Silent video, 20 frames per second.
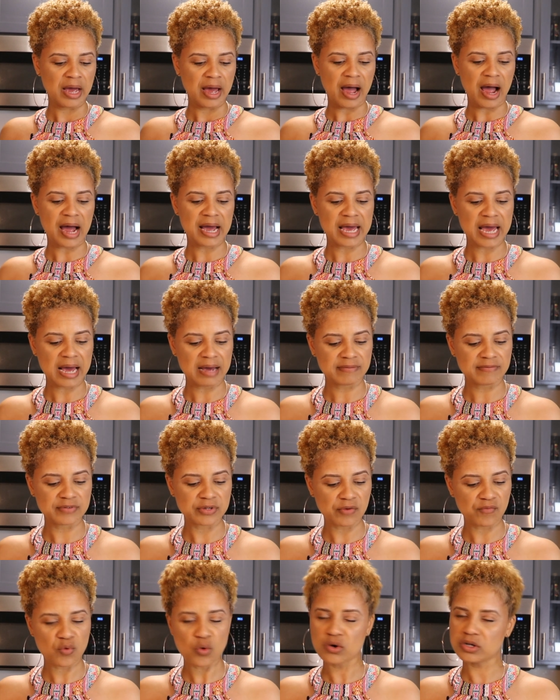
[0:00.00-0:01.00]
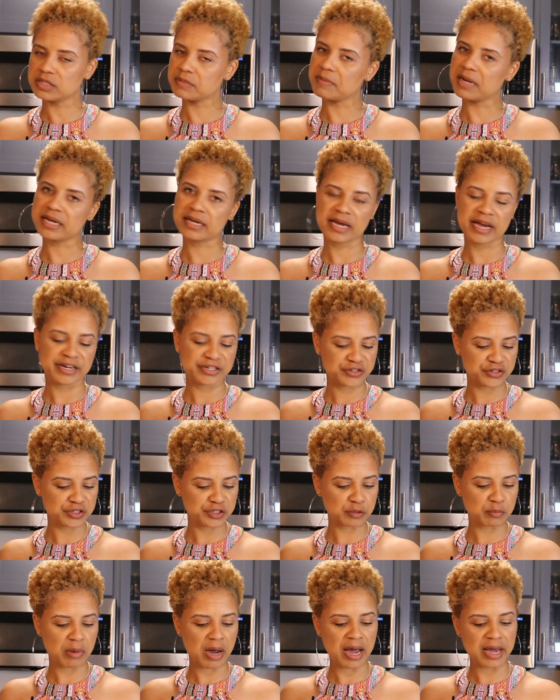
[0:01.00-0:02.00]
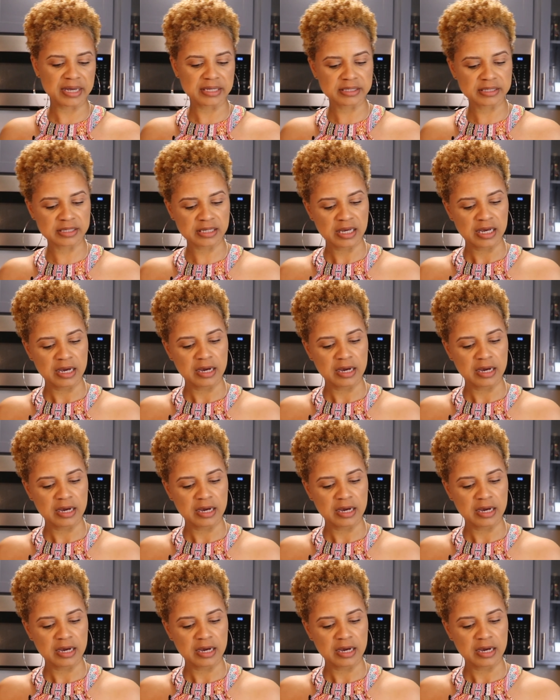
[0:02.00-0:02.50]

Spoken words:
I have, of course, my Cajun spice,